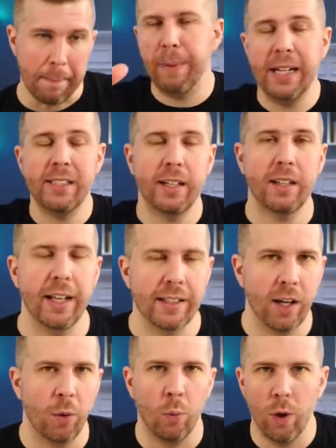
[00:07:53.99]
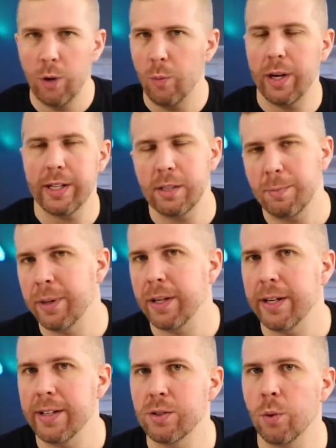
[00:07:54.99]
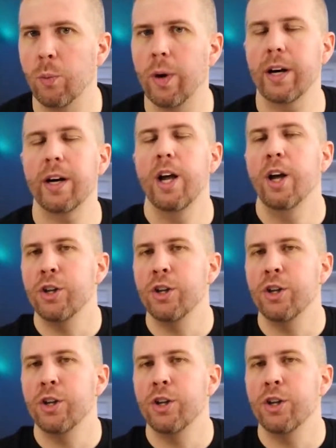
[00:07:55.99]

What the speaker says: Basically, it's a one-on-one experience where